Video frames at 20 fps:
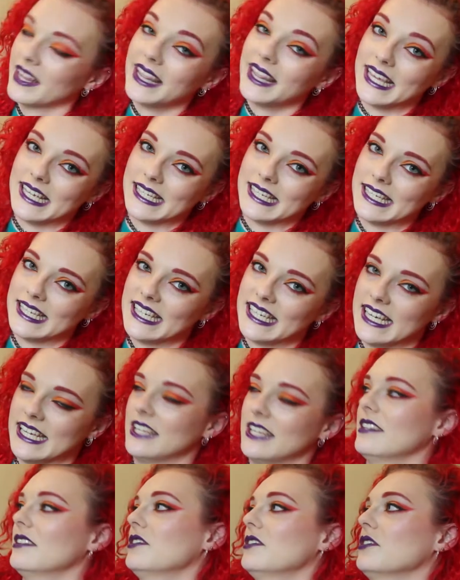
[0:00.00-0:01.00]
This
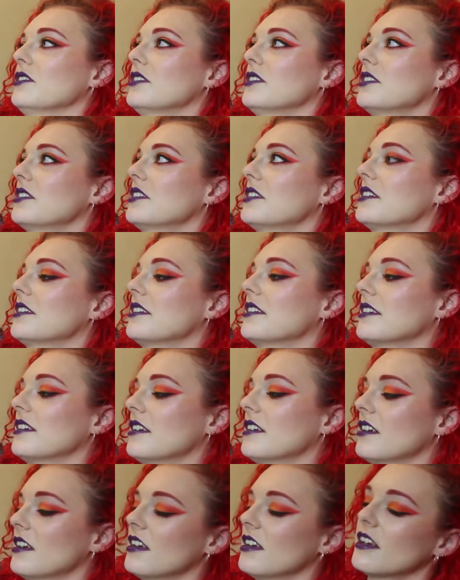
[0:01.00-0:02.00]
is just
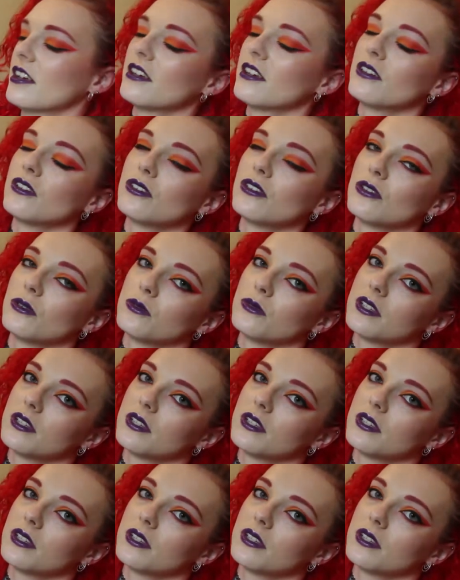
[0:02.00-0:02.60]
so